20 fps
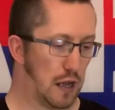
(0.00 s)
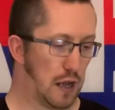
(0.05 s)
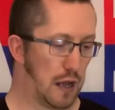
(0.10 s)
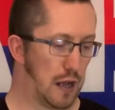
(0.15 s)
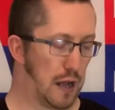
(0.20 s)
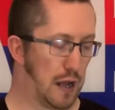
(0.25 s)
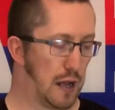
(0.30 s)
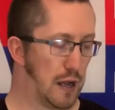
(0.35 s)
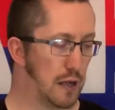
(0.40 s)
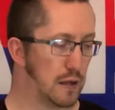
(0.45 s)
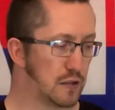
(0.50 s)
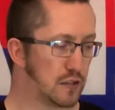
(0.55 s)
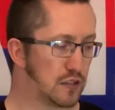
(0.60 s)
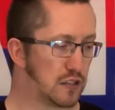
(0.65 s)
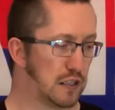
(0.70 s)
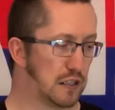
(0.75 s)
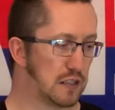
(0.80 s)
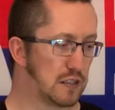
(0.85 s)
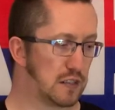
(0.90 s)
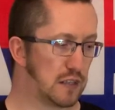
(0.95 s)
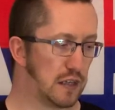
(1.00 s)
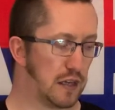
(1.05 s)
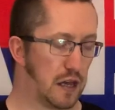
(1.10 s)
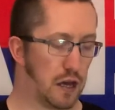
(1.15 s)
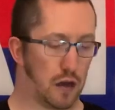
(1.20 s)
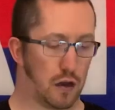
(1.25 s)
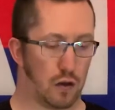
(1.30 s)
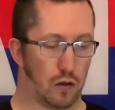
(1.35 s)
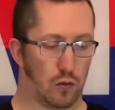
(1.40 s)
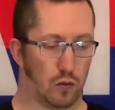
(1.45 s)

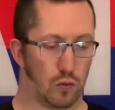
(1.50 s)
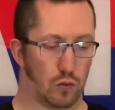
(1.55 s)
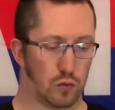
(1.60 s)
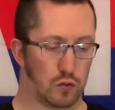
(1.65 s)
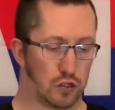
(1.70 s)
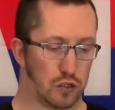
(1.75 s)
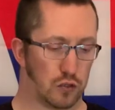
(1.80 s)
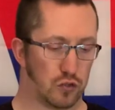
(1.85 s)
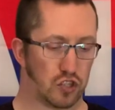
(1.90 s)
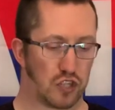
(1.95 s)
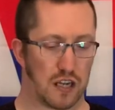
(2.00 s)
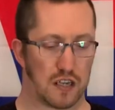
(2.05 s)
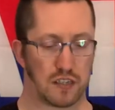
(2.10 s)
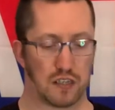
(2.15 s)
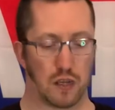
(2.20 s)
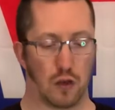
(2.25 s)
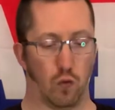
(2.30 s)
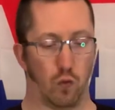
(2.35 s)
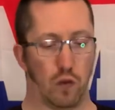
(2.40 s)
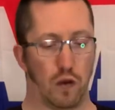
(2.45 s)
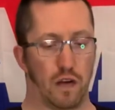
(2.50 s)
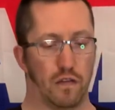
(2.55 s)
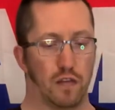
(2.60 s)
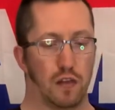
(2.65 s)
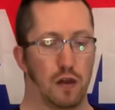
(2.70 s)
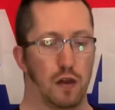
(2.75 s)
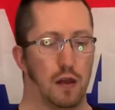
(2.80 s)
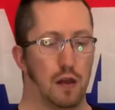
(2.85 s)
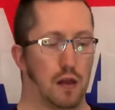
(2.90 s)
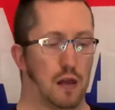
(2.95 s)
CC02 chassis with
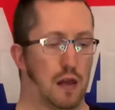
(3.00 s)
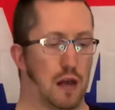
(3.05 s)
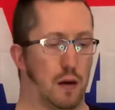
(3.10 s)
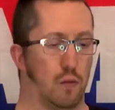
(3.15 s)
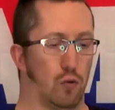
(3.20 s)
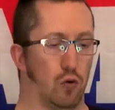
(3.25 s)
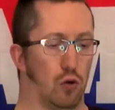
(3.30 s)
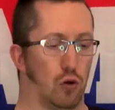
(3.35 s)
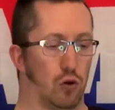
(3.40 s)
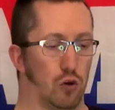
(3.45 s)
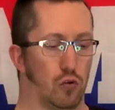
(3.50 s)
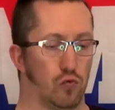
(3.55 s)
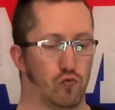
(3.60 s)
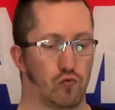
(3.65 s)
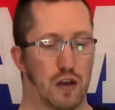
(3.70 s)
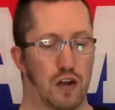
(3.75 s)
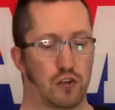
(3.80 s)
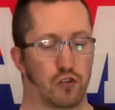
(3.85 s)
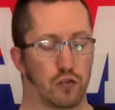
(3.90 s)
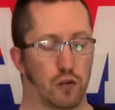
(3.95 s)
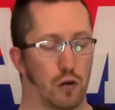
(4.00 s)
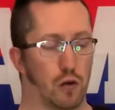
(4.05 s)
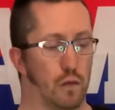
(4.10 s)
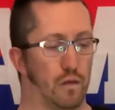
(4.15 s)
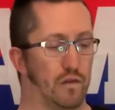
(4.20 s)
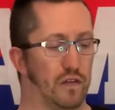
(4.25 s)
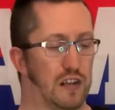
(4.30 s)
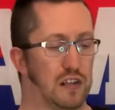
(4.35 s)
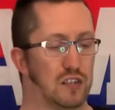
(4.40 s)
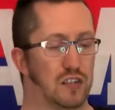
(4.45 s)
a more retro
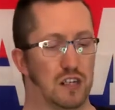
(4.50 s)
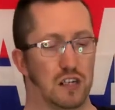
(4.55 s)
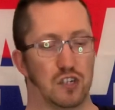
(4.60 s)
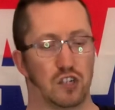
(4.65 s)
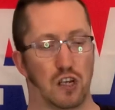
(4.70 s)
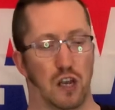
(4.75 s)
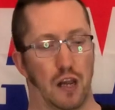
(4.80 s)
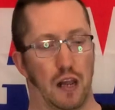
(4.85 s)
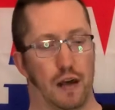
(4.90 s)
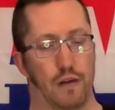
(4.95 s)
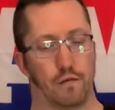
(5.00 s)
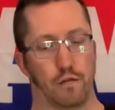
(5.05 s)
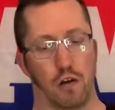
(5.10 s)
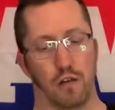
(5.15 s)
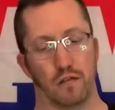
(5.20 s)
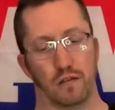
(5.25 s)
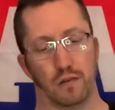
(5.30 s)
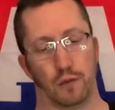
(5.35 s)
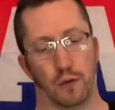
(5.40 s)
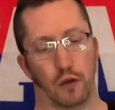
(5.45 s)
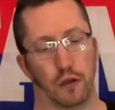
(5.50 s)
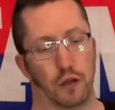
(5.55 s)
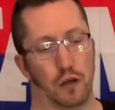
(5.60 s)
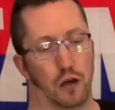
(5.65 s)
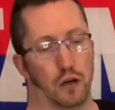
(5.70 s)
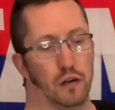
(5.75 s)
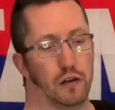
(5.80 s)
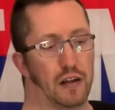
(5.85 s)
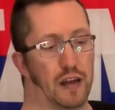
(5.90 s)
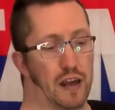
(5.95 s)
and vintage Land Rover body
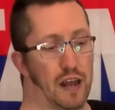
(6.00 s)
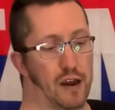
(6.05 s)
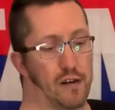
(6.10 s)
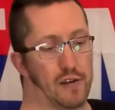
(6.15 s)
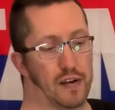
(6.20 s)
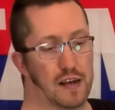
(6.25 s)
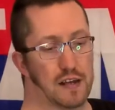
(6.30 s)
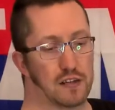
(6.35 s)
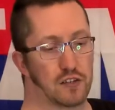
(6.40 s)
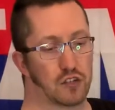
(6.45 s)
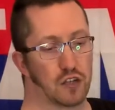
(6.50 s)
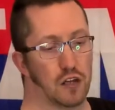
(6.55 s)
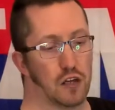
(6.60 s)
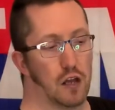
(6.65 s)
on, and here it is.